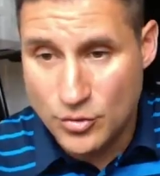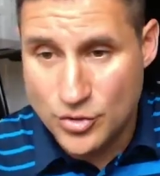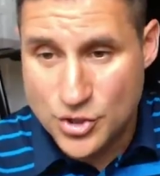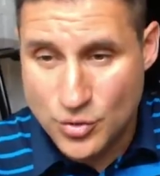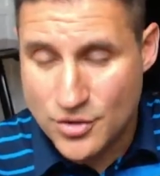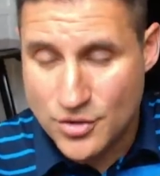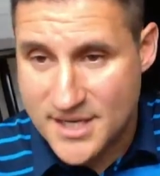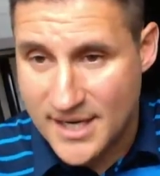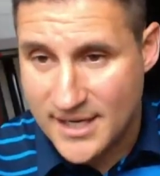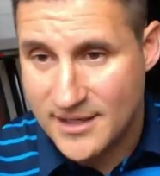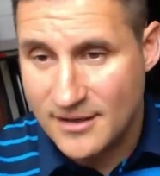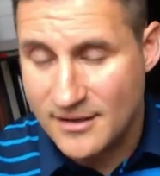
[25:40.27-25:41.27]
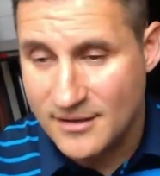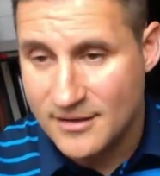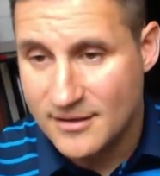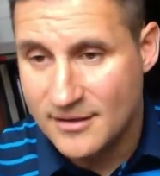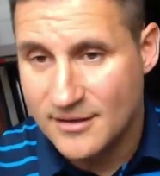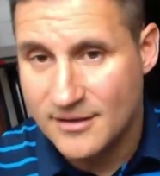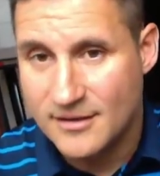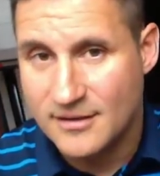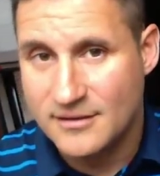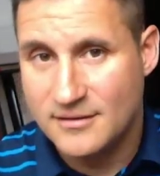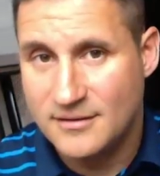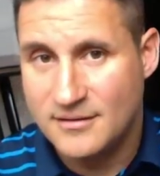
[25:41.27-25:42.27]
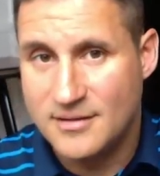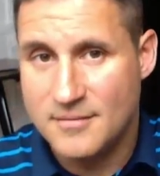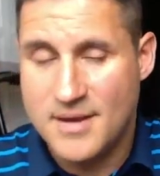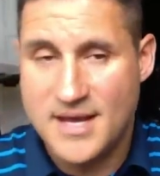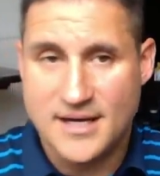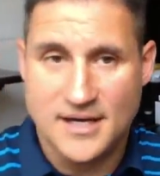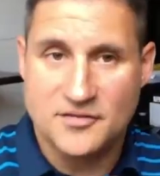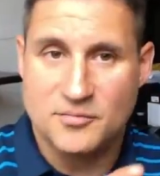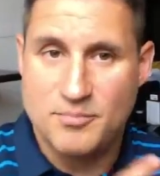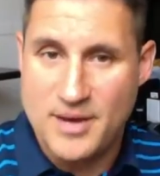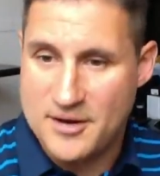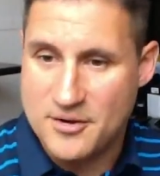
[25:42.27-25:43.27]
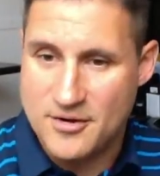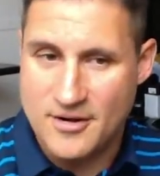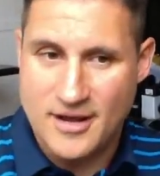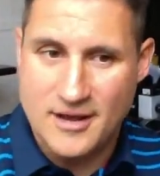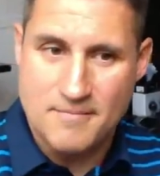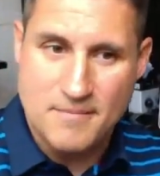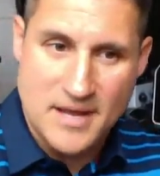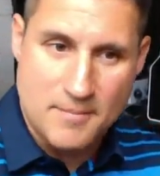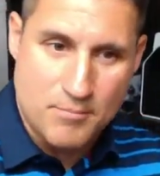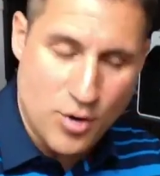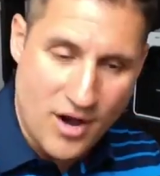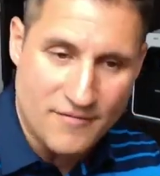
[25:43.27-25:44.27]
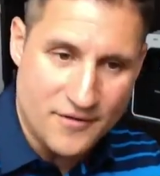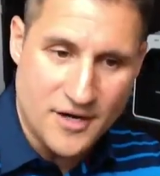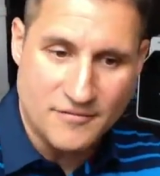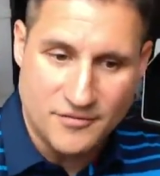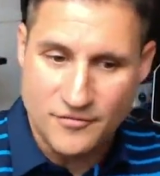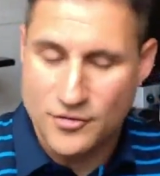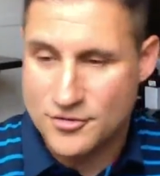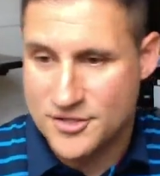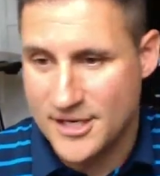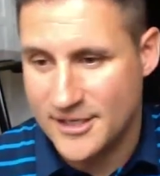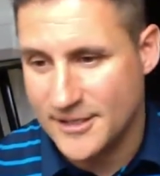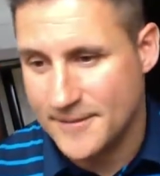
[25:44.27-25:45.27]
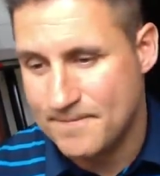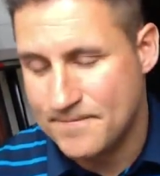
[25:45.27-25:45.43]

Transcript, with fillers: use your data to make us better and make profit off of your data.